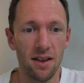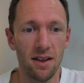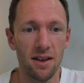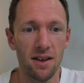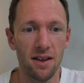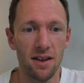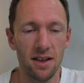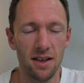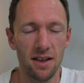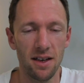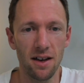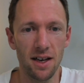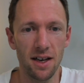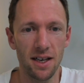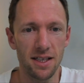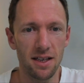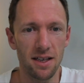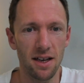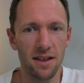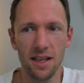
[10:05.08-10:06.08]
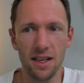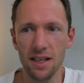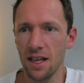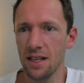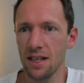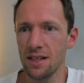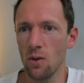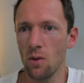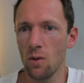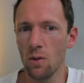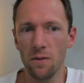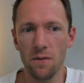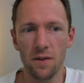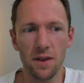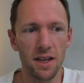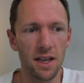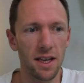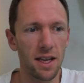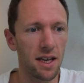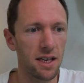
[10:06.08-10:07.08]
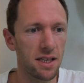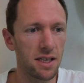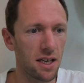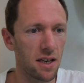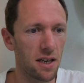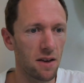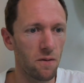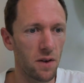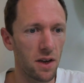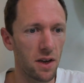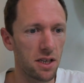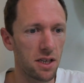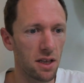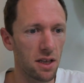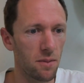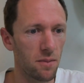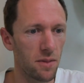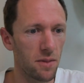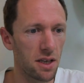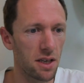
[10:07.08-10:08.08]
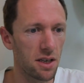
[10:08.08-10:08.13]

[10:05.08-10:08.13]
So again, that's just something to be aware of if you are going to be running a lot of